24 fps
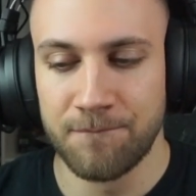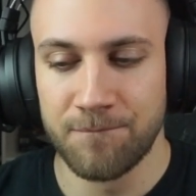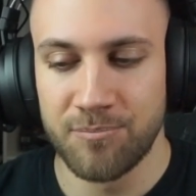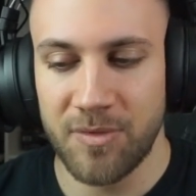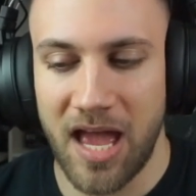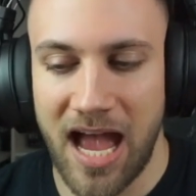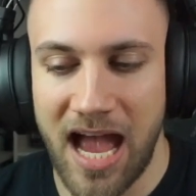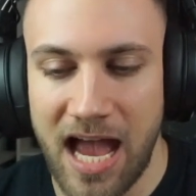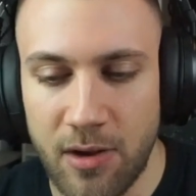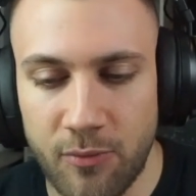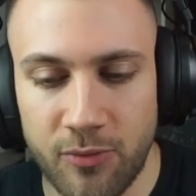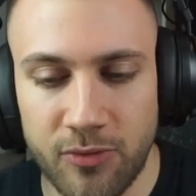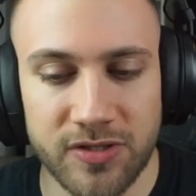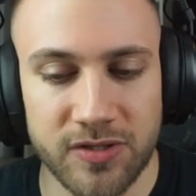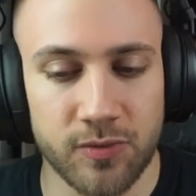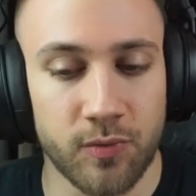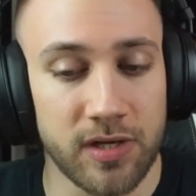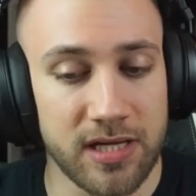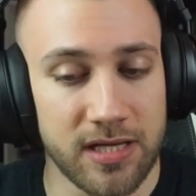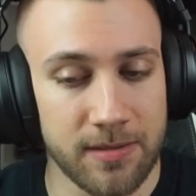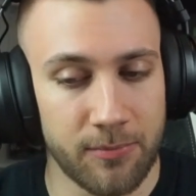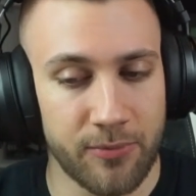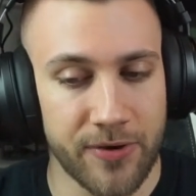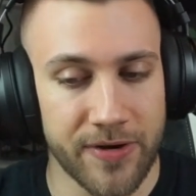I was
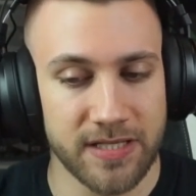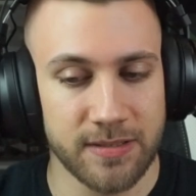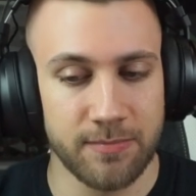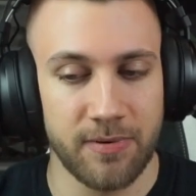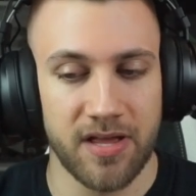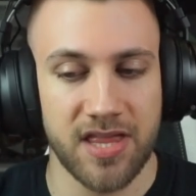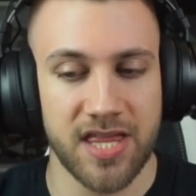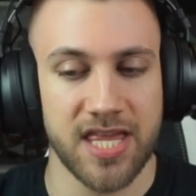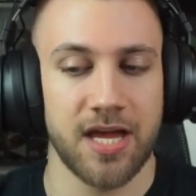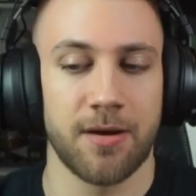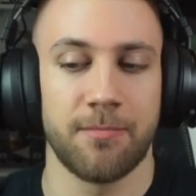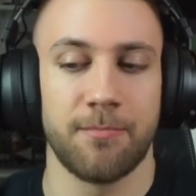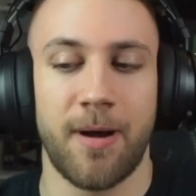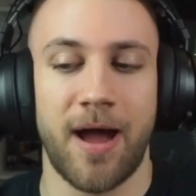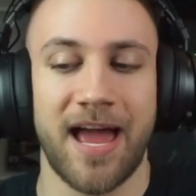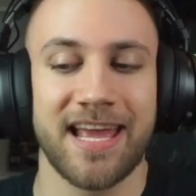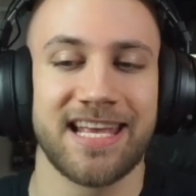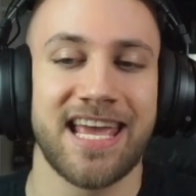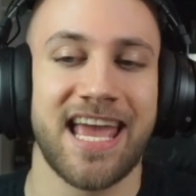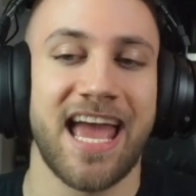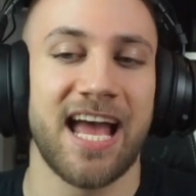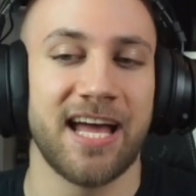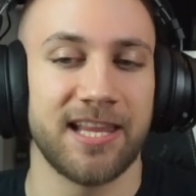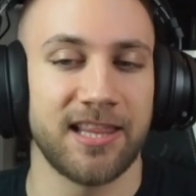really impressed by their
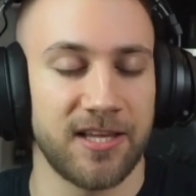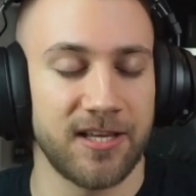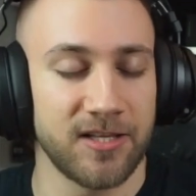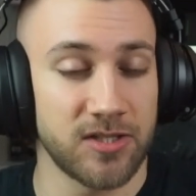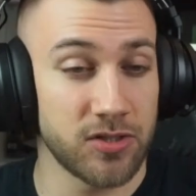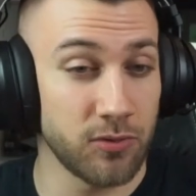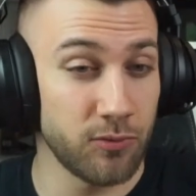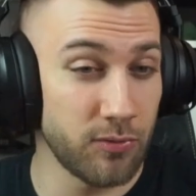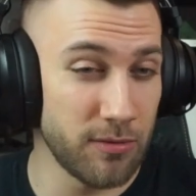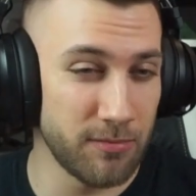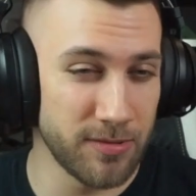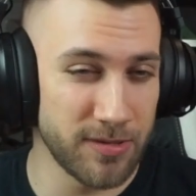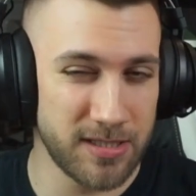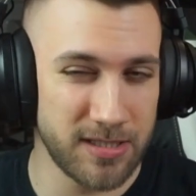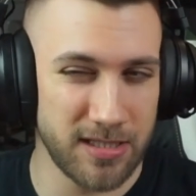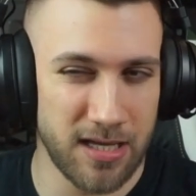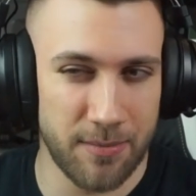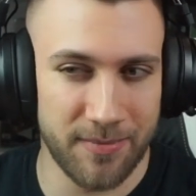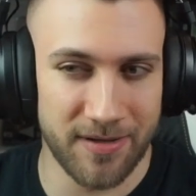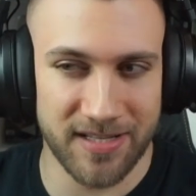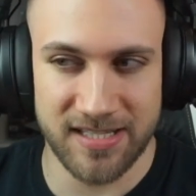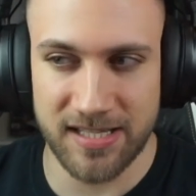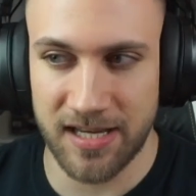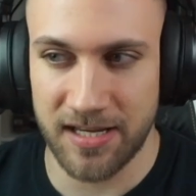mic handling, so we will see.
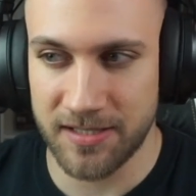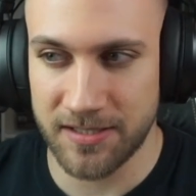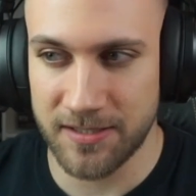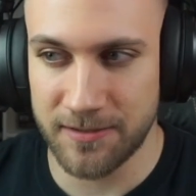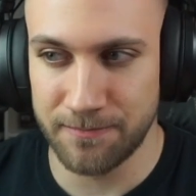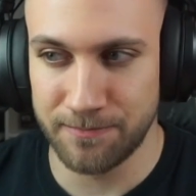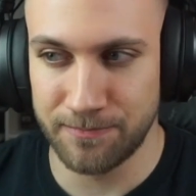I'm excited.